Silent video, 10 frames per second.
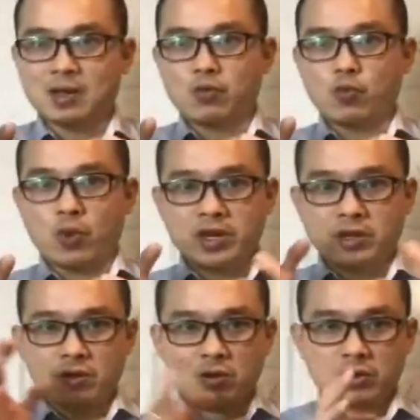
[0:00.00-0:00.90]
when you
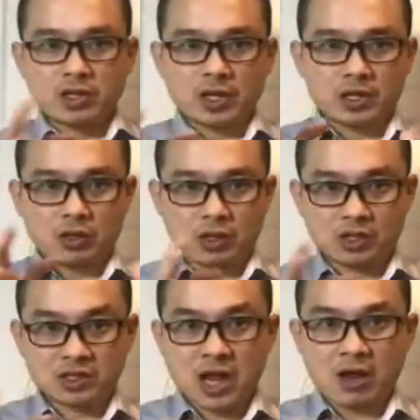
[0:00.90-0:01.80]
look at that, this
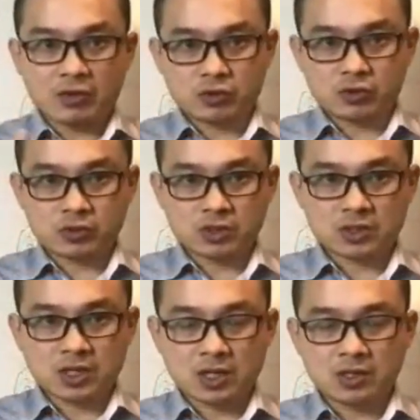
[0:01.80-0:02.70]
is how you choose the
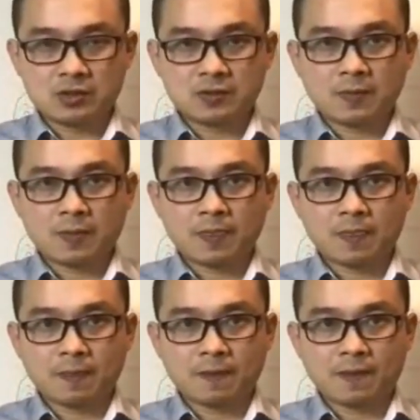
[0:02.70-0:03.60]
sign.
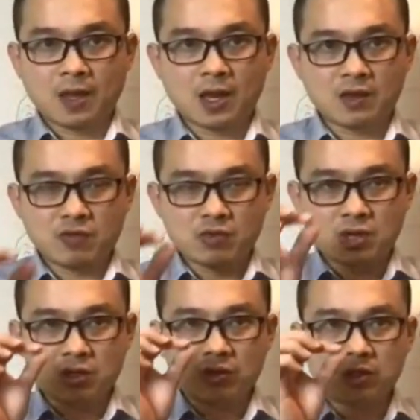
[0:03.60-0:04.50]
And if you
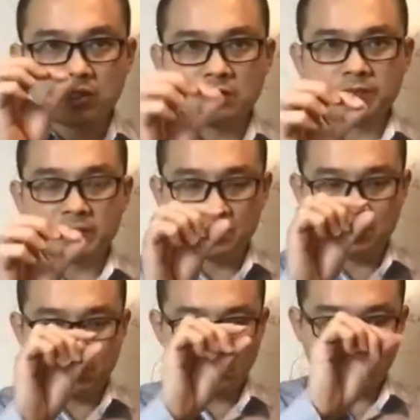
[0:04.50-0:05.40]
needle deeper,
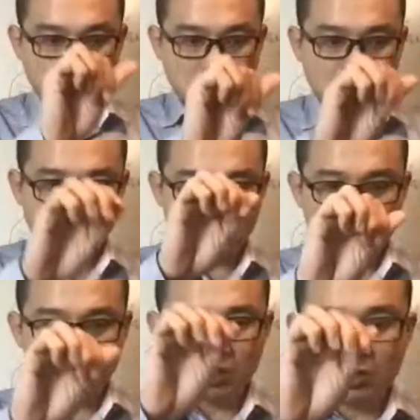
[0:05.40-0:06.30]
you
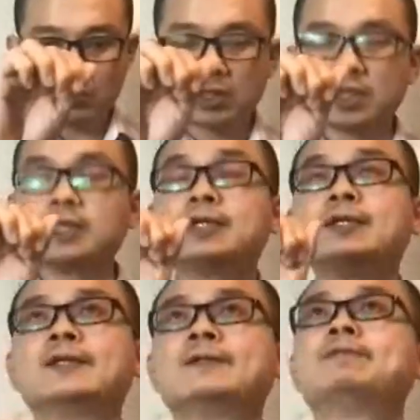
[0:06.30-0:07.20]
needle the
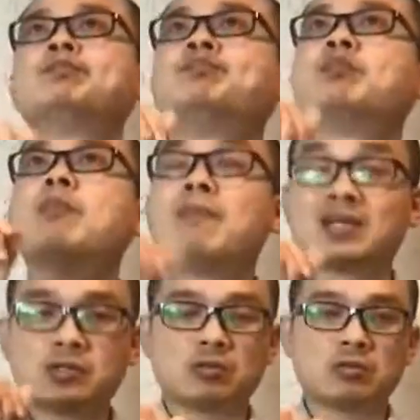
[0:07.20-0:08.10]

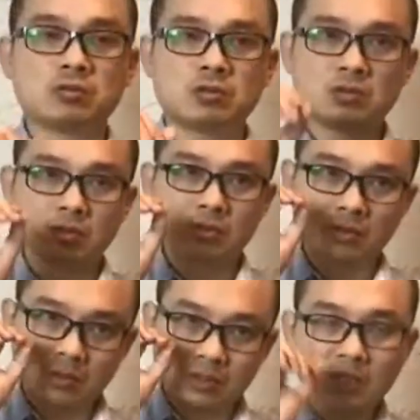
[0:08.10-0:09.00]
muscle,
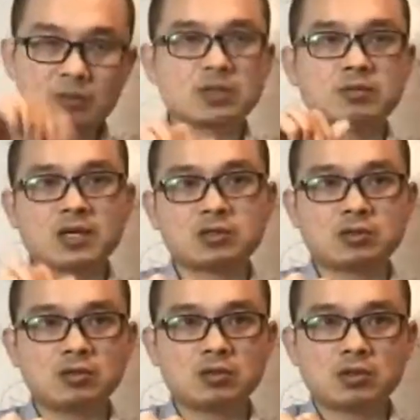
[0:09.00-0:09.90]
you stimulate
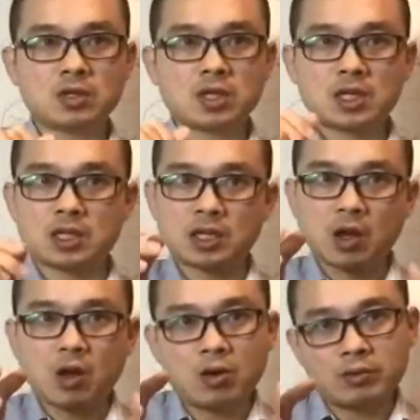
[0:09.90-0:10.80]
muscle, then
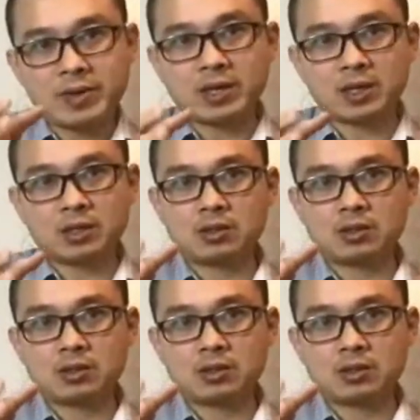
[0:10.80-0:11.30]
automatic